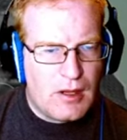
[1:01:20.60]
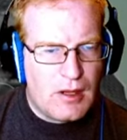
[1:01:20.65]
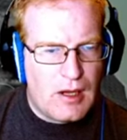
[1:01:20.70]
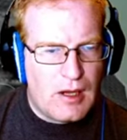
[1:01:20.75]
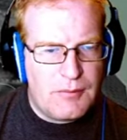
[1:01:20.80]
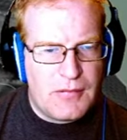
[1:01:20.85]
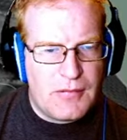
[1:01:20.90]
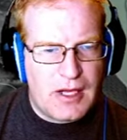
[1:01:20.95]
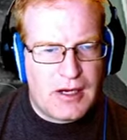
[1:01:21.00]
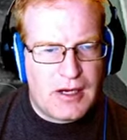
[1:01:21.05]

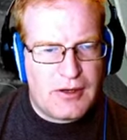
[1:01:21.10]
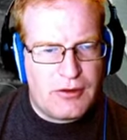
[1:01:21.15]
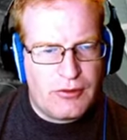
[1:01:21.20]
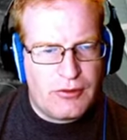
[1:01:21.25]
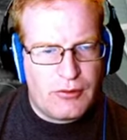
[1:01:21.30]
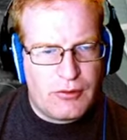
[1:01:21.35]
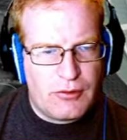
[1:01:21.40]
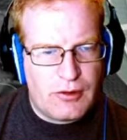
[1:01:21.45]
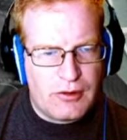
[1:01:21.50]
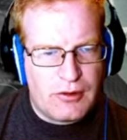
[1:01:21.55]
I'm not going to
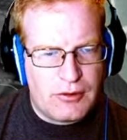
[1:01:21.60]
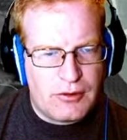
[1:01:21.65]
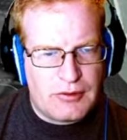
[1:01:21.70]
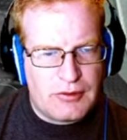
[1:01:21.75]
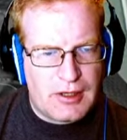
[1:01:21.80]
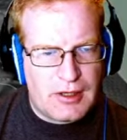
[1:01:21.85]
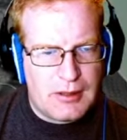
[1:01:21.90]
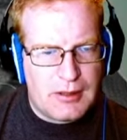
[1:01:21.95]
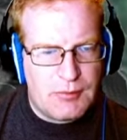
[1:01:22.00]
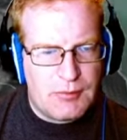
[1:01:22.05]
do the little
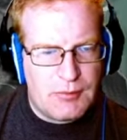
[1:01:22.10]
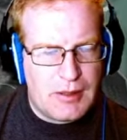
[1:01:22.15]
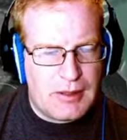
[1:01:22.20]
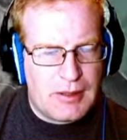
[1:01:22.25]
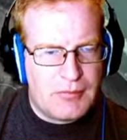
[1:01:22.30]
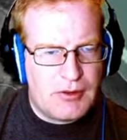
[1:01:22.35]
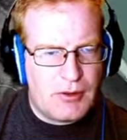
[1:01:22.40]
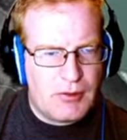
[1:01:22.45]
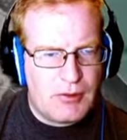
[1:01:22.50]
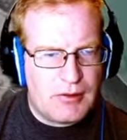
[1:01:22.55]
tiny
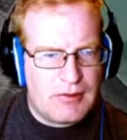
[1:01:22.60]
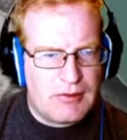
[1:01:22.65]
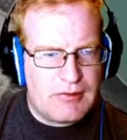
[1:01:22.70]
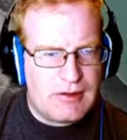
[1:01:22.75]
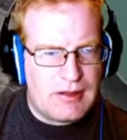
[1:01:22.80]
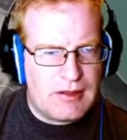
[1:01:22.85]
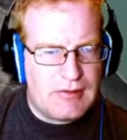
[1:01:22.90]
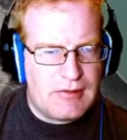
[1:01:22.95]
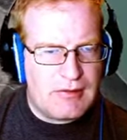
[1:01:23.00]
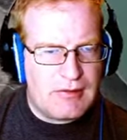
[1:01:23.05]
pipe, though, that's
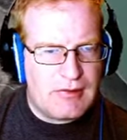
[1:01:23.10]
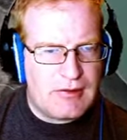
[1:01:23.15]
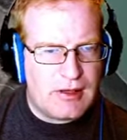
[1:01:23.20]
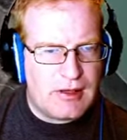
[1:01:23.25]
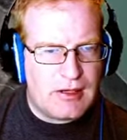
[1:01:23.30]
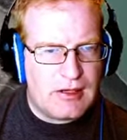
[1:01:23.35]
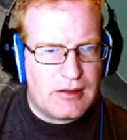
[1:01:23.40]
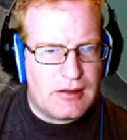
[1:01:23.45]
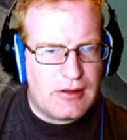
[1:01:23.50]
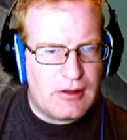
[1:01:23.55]

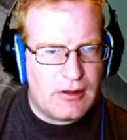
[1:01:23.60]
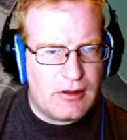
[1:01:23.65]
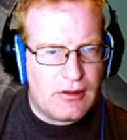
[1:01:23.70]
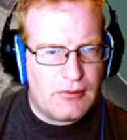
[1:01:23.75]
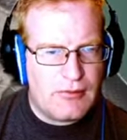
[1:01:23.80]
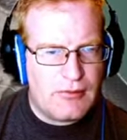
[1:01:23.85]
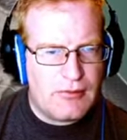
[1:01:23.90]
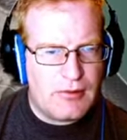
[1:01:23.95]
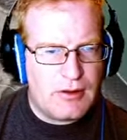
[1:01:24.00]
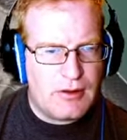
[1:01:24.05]
inside
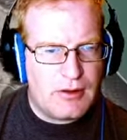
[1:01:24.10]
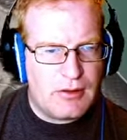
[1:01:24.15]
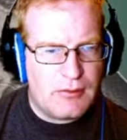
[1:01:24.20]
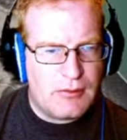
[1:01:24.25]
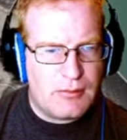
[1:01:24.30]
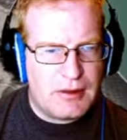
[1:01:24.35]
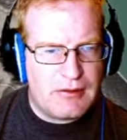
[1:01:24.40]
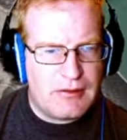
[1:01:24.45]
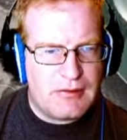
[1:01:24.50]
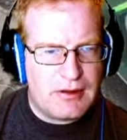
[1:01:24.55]
of the,
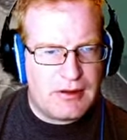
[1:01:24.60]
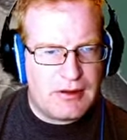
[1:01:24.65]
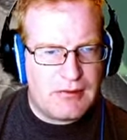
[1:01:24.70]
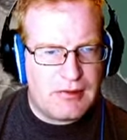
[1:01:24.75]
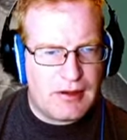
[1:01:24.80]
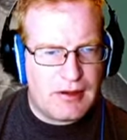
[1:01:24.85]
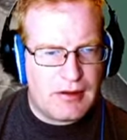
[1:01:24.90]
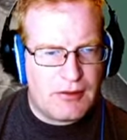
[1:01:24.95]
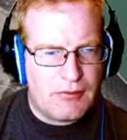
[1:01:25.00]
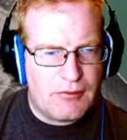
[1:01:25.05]
basically
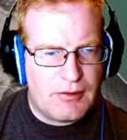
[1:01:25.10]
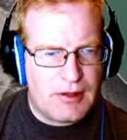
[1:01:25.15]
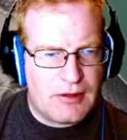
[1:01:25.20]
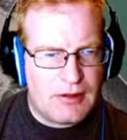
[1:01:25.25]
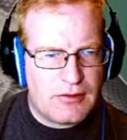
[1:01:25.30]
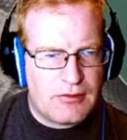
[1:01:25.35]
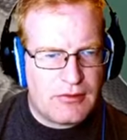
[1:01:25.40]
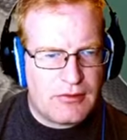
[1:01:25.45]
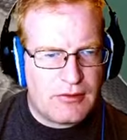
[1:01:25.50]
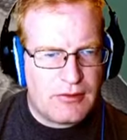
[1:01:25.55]
inside of the
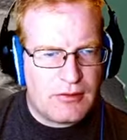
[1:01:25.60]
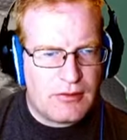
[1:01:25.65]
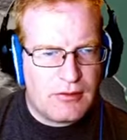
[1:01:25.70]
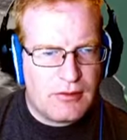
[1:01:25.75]
reactor.